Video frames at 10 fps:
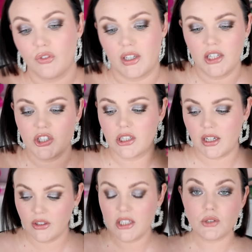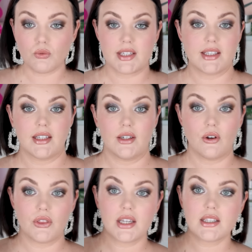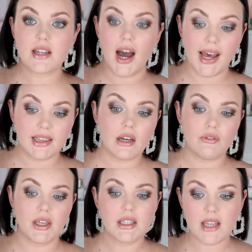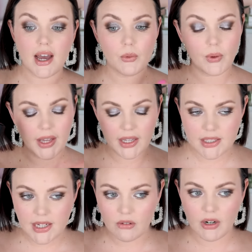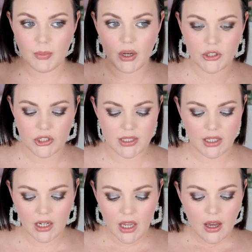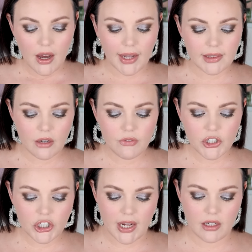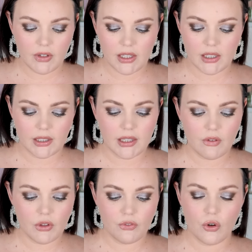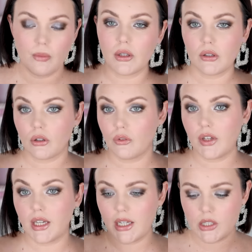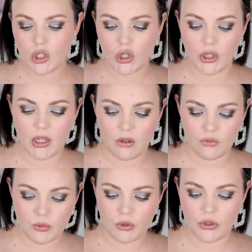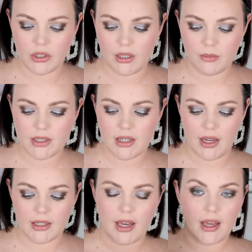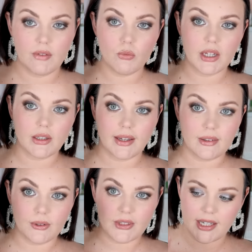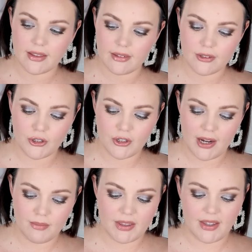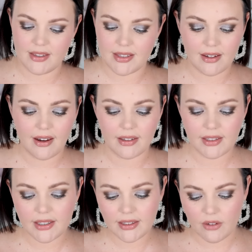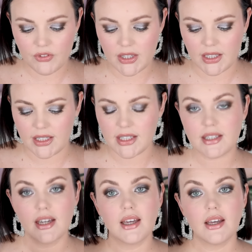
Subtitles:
finished and I only just recently got this. I love this. I will hands down repurchase it. I love the shade of it and I love the formula of it. It's so comfortable on the lips. Like, yeah, even when I like look down the little straight bit, there's like hardly any left in this.